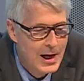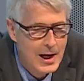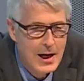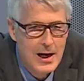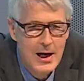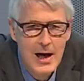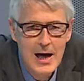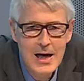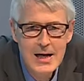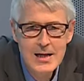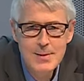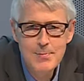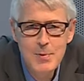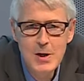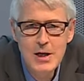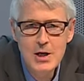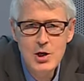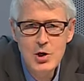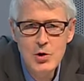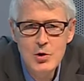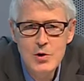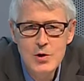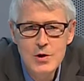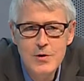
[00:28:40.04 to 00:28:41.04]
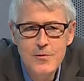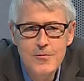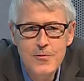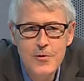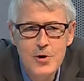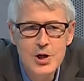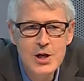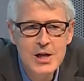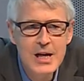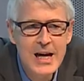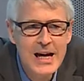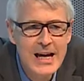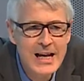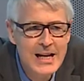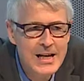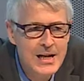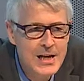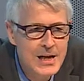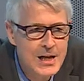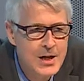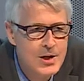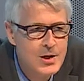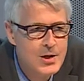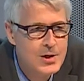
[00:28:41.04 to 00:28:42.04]
It has been used for 10
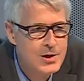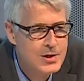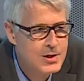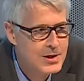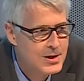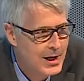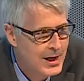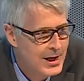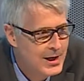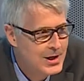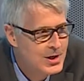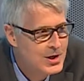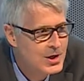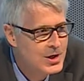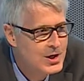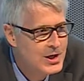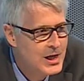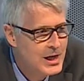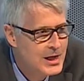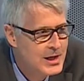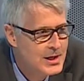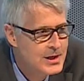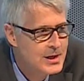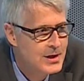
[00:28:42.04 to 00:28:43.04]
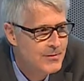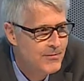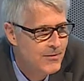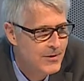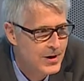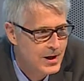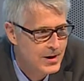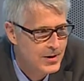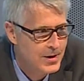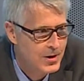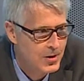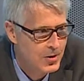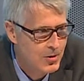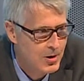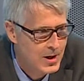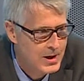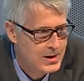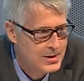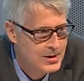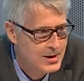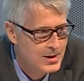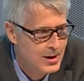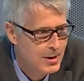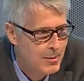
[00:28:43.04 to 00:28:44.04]
years extensively in the
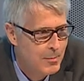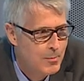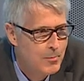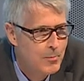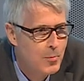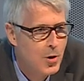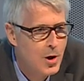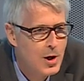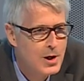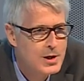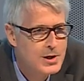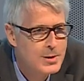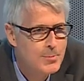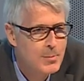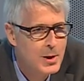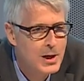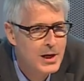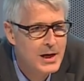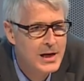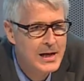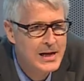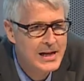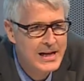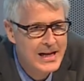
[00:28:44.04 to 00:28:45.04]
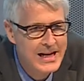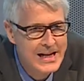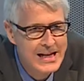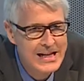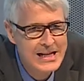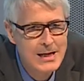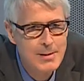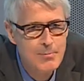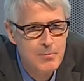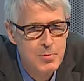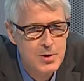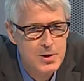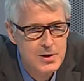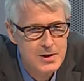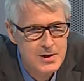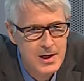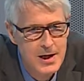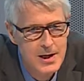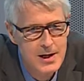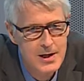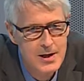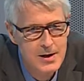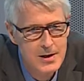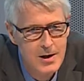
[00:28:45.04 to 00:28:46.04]
US. Approximately
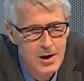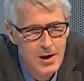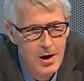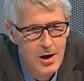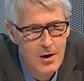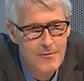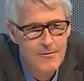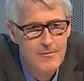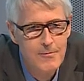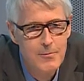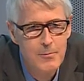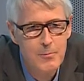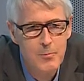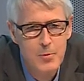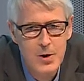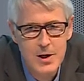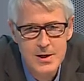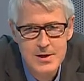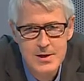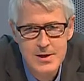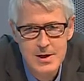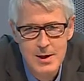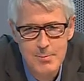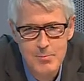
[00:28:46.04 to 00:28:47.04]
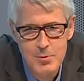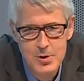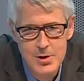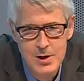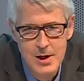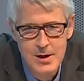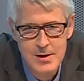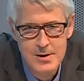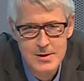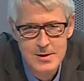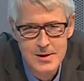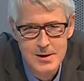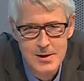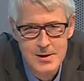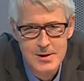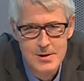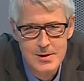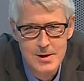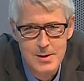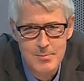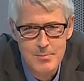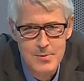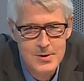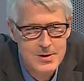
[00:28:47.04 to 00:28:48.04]
90% of breast imaging
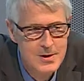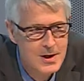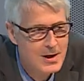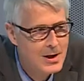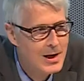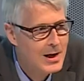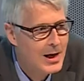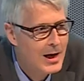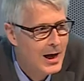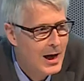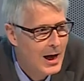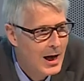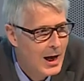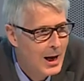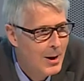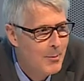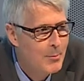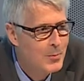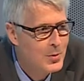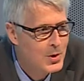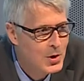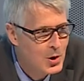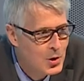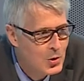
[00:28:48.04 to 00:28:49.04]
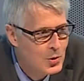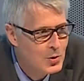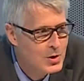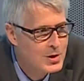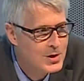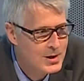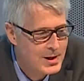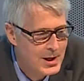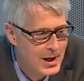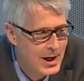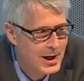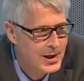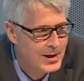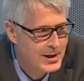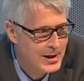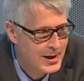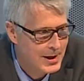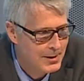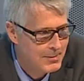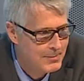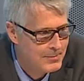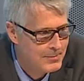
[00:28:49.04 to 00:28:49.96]
systems use CAD.